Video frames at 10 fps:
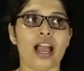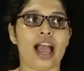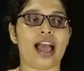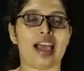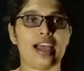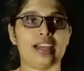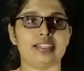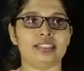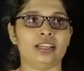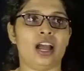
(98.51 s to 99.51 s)
and
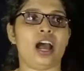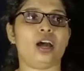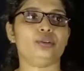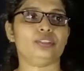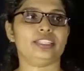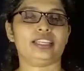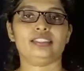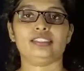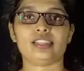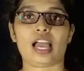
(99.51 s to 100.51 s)
how to
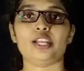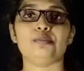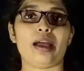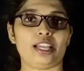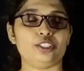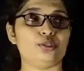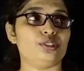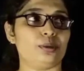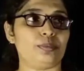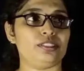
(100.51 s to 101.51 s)
get signed magnitude
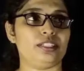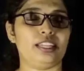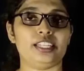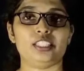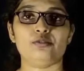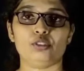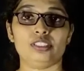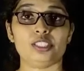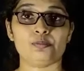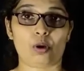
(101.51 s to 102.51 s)
representation for
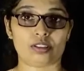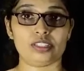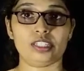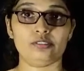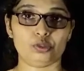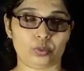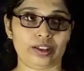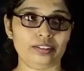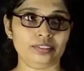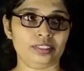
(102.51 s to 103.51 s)
this positive 12.